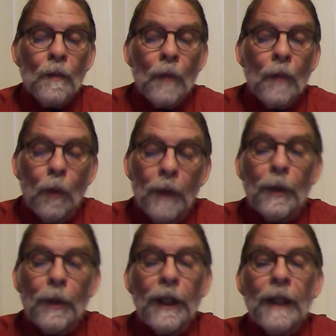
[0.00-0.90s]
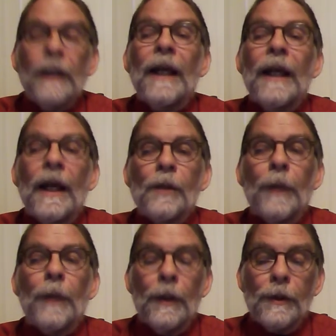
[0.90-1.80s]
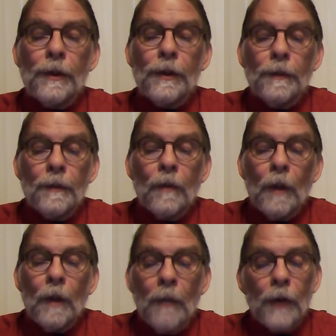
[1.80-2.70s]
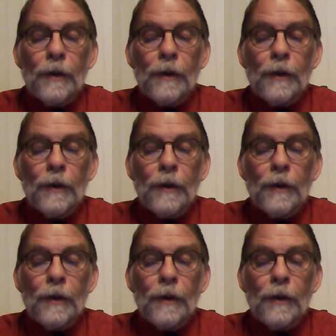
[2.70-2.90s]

We bring in the experts, most